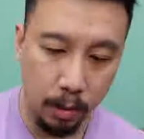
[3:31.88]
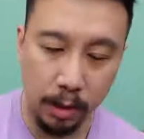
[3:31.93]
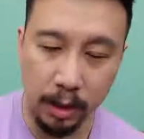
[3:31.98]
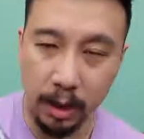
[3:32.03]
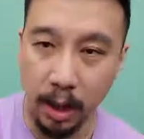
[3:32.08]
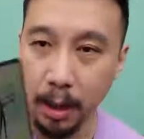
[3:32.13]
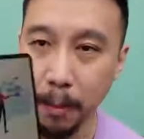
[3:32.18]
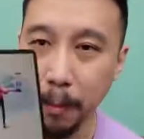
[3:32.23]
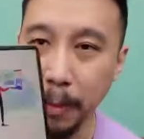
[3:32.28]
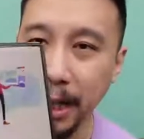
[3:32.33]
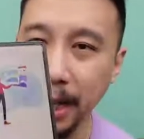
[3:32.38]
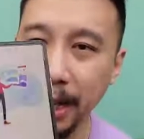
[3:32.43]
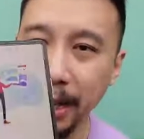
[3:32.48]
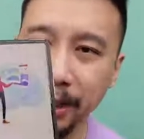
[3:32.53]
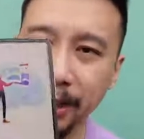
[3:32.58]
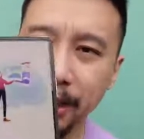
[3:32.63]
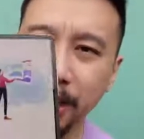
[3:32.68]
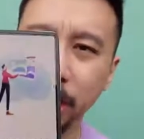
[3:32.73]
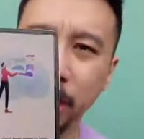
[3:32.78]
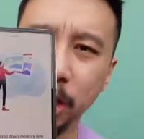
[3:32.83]
Whereas on the Mate
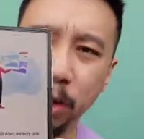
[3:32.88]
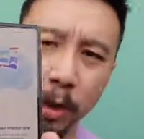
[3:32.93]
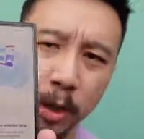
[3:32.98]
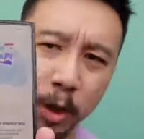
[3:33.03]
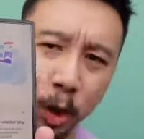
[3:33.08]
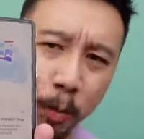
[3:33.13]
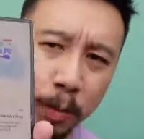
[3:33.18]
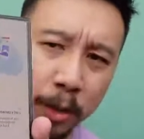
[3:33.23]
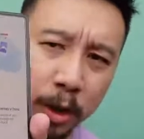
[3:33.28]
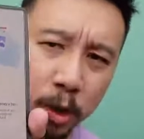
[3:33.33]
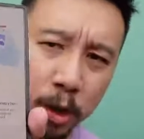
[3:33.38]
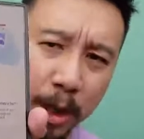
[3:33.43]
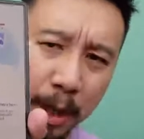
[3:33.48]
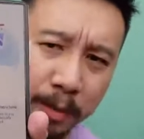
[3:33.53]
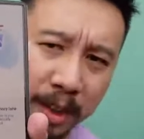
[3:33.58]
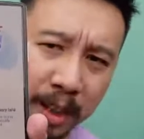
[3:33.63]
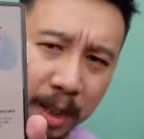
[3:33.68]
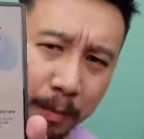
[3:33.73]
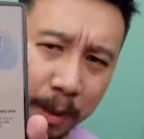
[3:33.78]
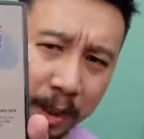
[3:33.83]
X2, when you open two
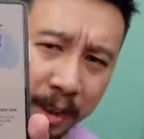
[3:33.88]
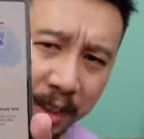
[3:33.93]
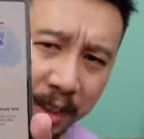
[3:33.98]
apps side by